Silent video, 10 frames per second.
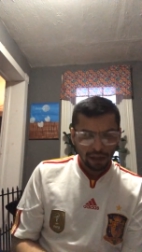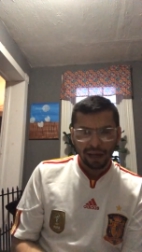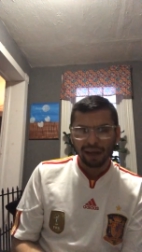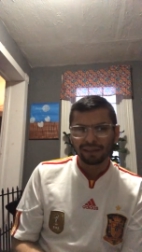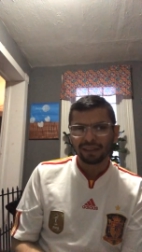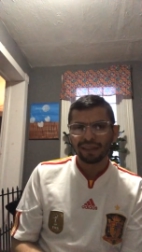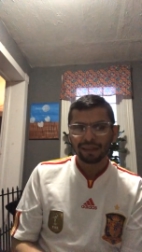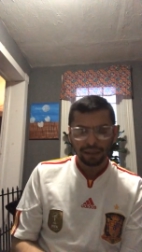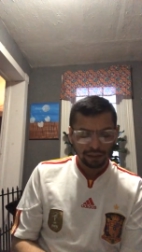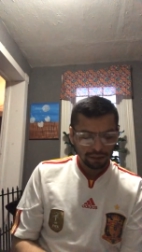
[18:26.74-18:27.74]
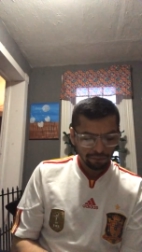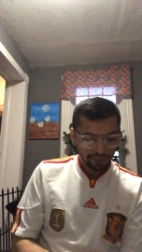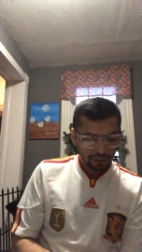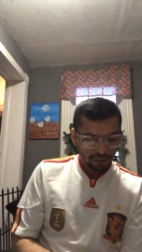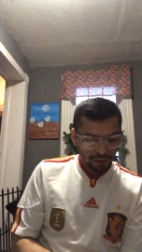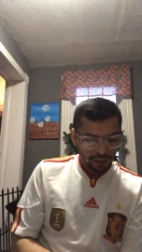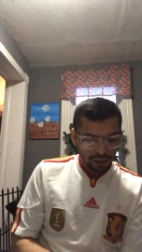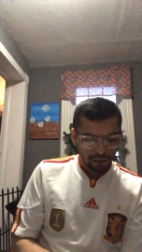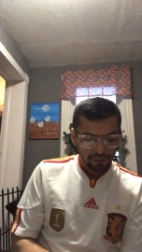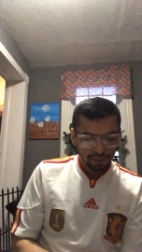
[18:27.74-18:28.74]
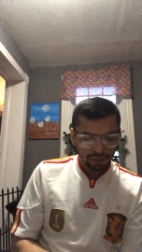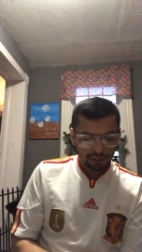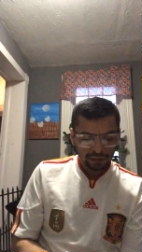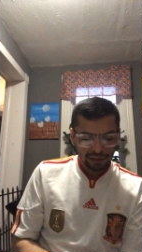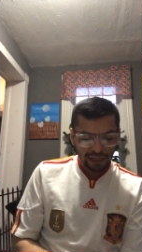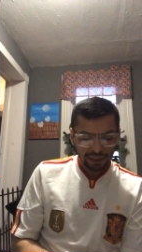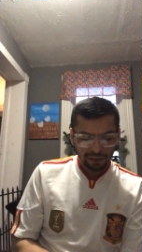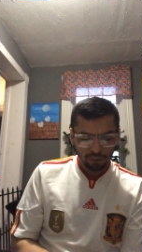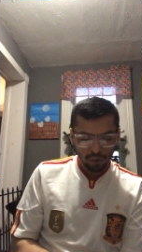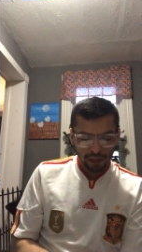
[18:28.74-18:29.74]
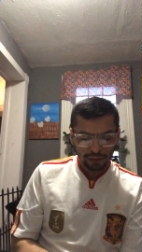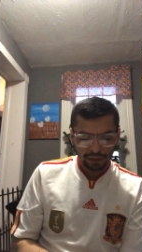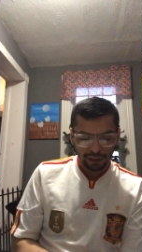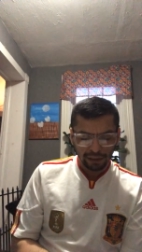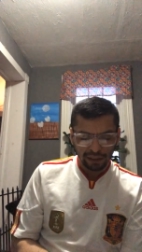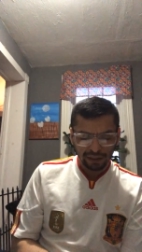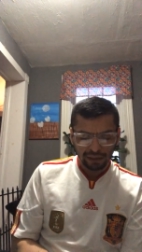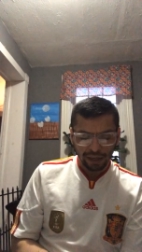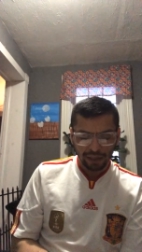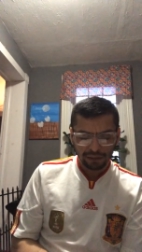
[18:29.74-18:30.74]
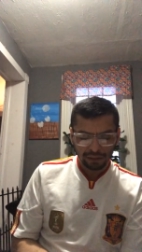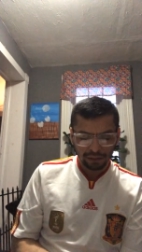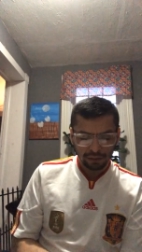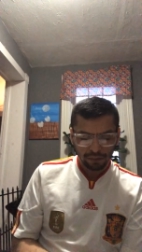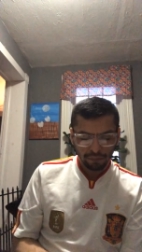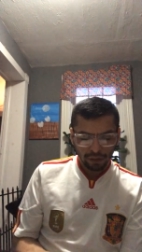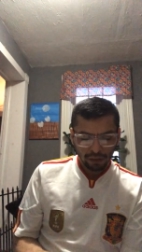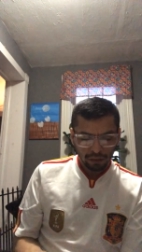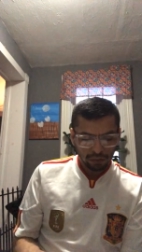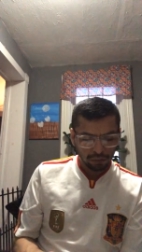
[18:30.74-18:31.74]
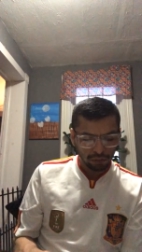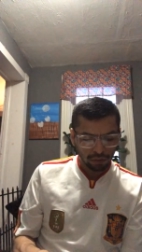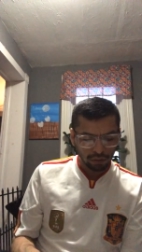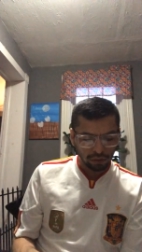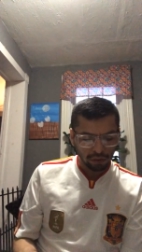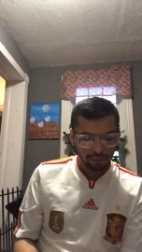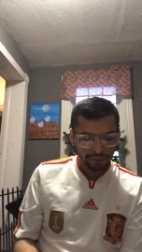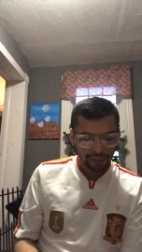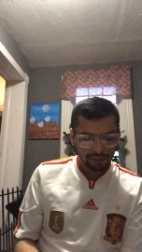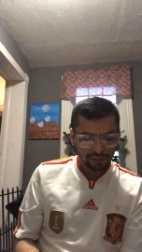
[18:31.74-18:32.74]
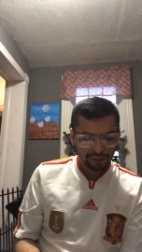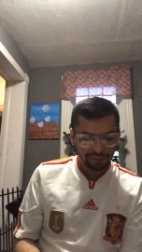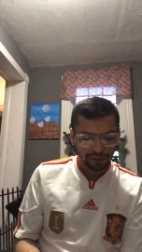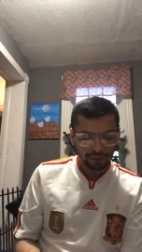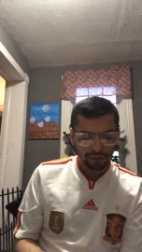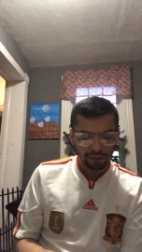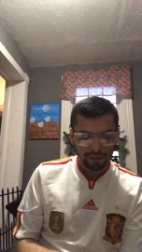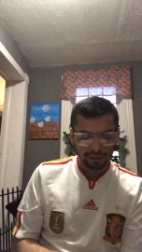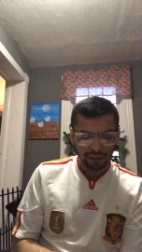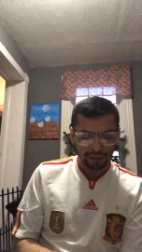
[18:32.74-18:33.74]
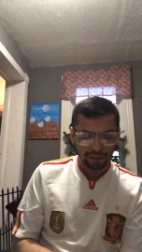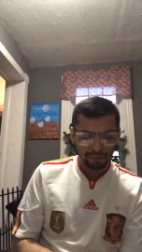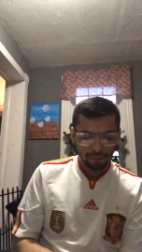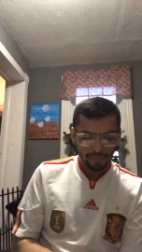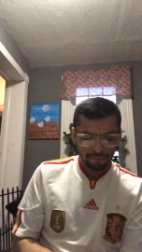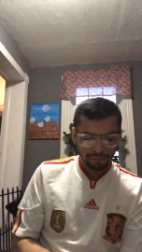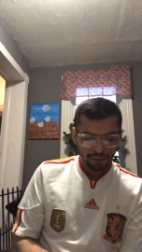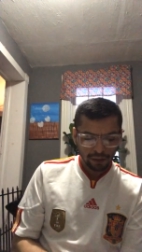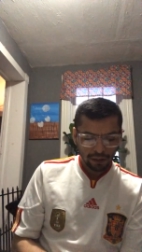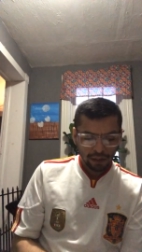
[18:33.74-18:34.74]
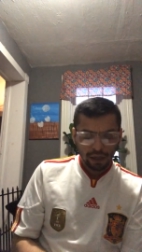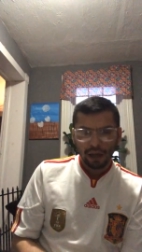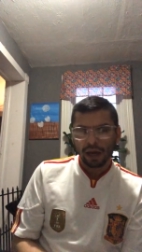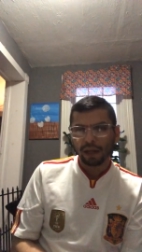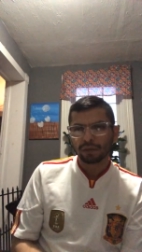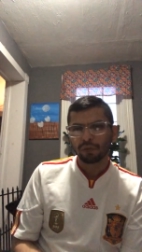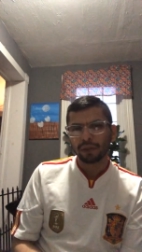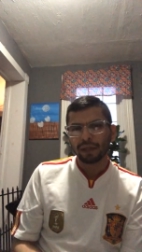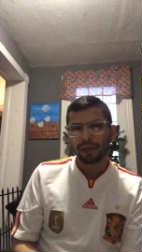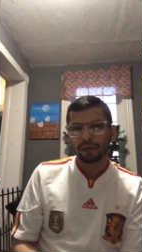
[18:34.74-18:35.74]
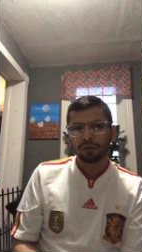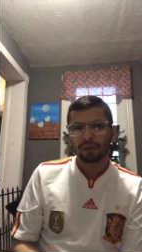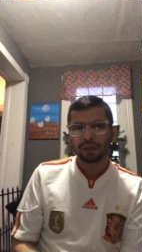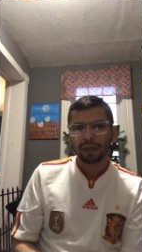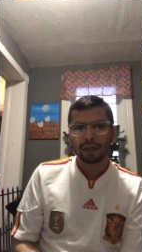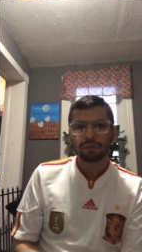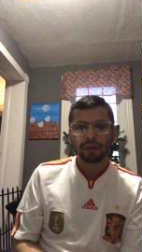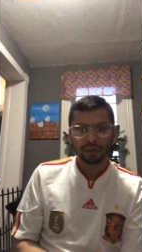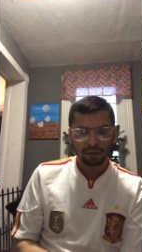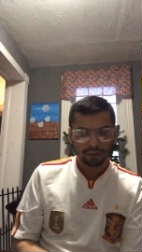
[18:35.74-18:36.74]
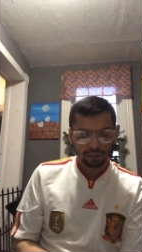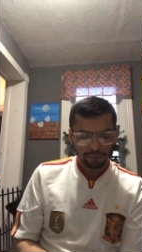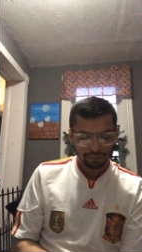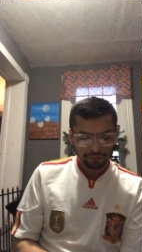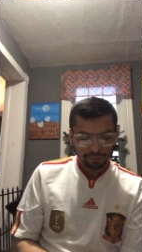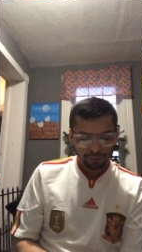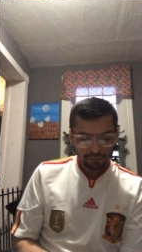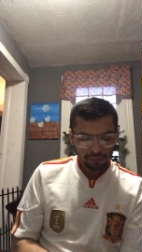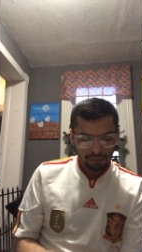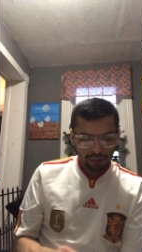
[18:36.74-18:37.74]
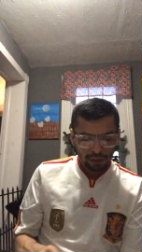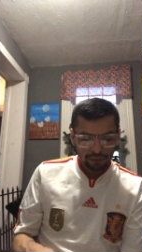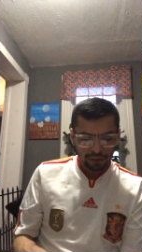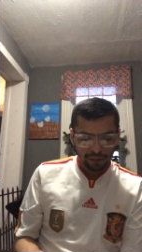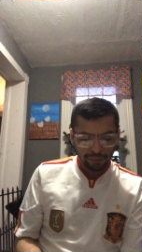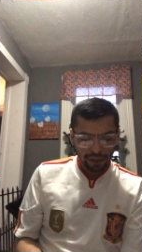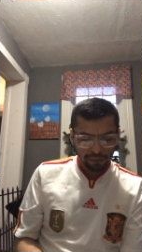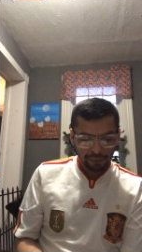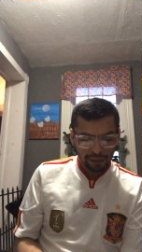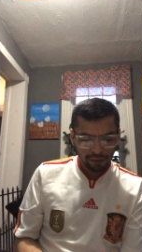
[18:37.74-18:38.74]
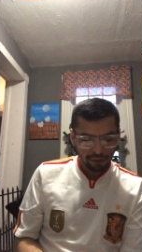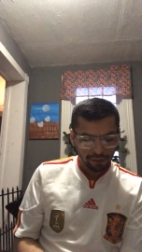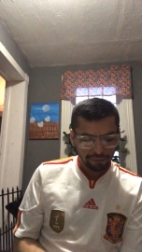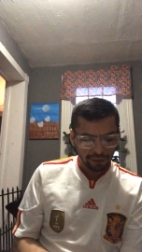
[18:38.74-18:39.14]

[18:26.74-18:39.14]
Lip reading: Ideally, users sign in once and gain access to comprehensive integrated data. As with electronic health records, the development of